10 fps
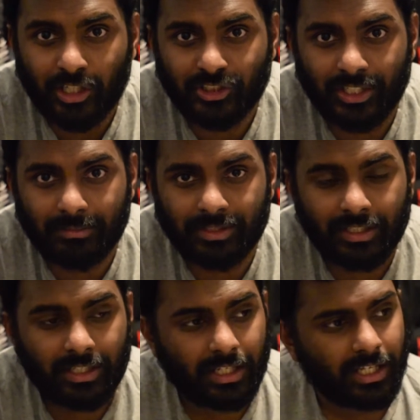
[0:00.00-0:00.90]
LeBron
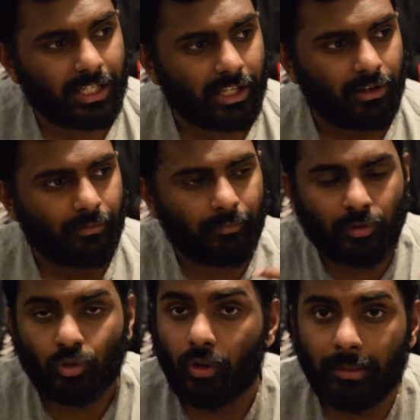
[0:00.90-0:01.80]
James. Now,
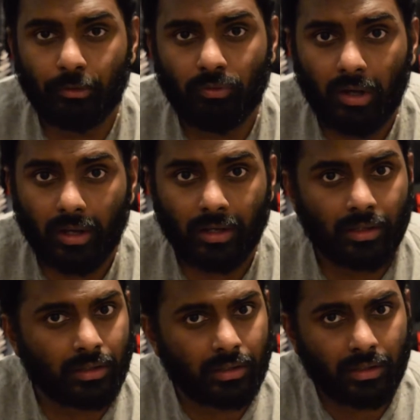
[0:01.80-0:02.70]
don't get me wrong.
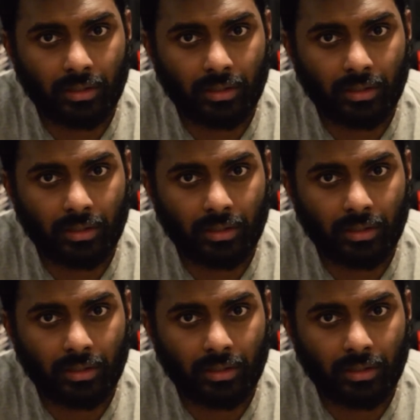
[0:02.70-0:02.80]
